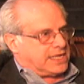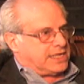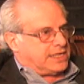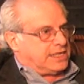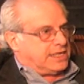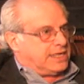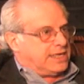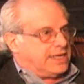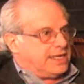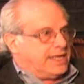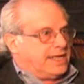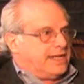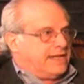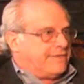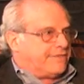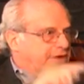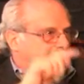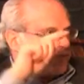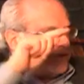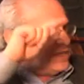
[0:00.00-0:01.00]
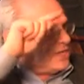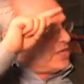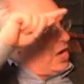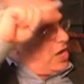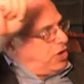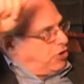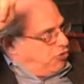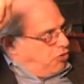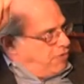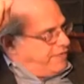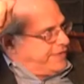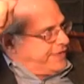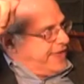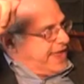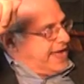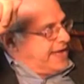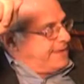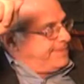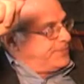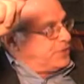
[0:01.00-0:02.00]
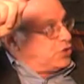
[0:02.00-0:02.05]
then, for every dollar over that,